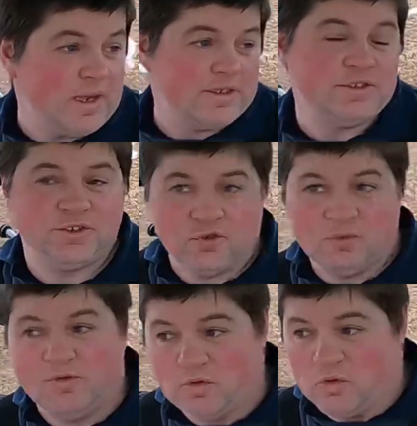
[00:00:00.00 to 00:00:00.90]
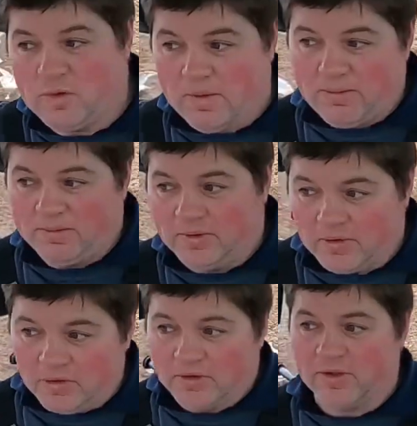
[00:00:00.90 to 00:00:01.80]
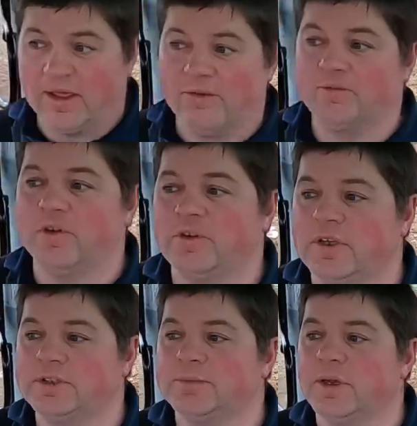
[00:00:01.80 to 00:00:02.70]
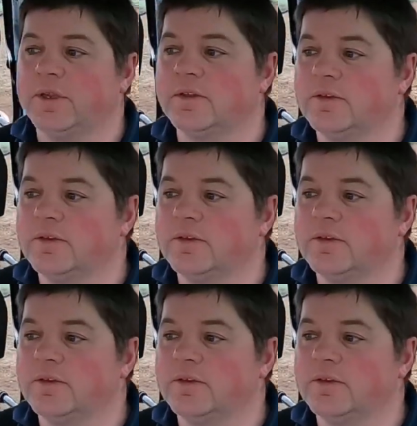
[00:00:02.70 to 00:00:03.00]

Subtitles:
As you saw before, we went and looked at that footage, but